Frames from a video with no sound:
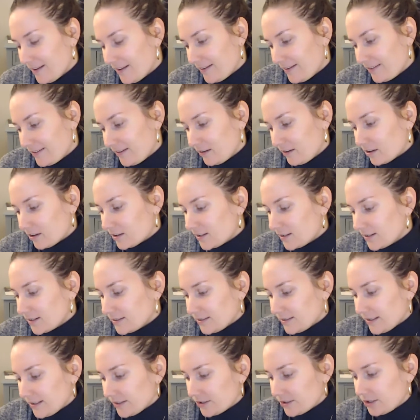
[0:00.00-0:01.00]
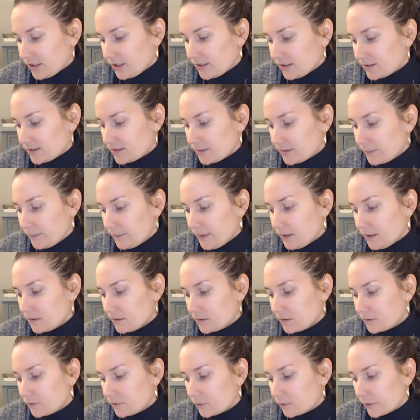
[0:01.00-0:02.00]
the architect shall submit
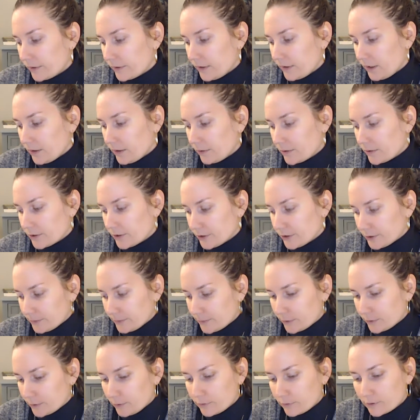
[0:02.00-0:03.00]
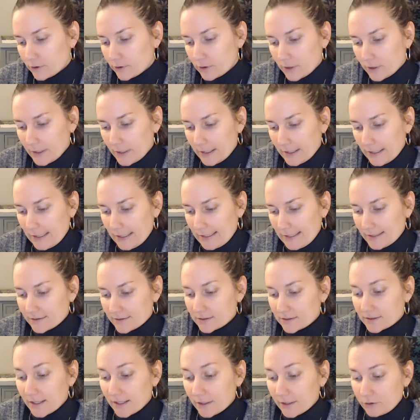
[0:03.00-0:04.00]
for the owner's approval a
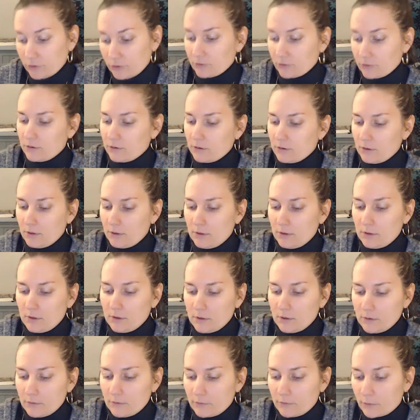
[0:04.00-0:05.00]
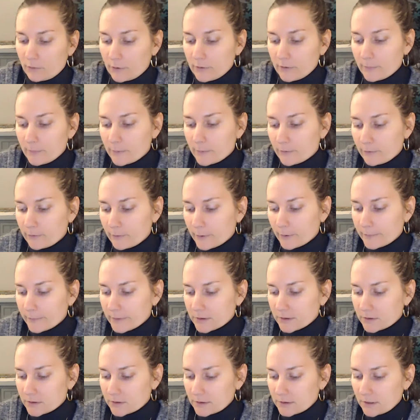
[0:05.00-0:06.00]
schedule for the
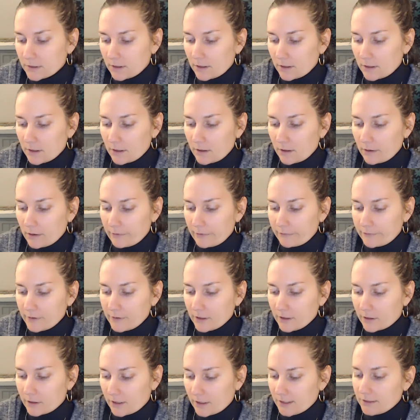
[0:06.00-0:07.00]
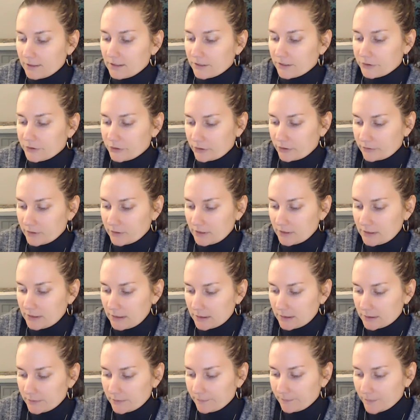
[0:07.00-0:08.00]
performance of the architect
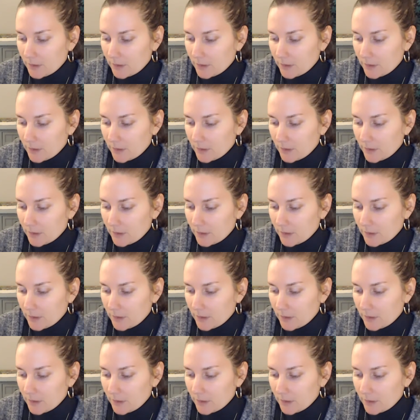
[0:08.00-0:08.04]
services.